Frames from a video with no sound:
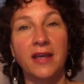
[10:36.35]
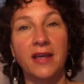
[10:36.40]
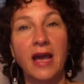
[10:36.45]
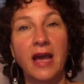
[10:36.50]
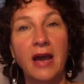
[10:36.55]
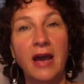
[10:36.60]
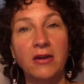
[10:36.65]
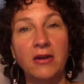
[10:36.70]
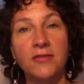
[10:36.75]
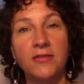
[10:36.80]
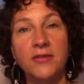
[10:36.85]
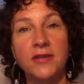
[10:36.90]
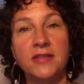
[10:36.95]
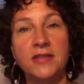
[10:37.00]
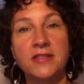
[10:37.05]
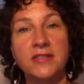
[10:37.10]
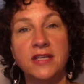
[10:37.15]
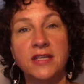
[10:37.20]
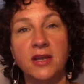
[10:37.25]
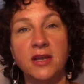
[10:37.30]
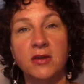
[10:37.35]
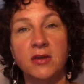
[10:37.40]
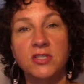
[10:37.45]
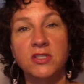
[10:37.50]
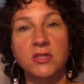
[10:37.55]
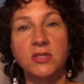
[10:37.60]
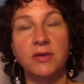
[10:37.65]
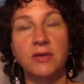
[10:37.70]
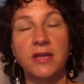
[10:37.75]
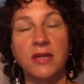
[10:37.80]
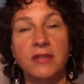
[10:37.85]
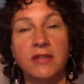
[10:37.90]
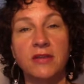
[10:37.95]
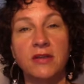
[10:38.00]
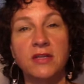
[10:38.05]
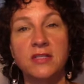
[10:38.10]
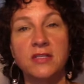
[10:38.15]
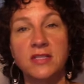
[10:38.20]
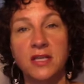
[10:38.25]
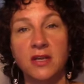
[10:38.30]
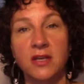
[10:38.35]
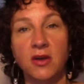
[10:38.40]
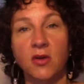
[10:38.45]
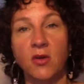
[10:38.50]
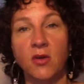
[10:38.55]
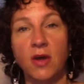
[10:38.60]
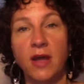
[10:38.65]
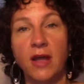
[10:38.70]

out of a casino to another casino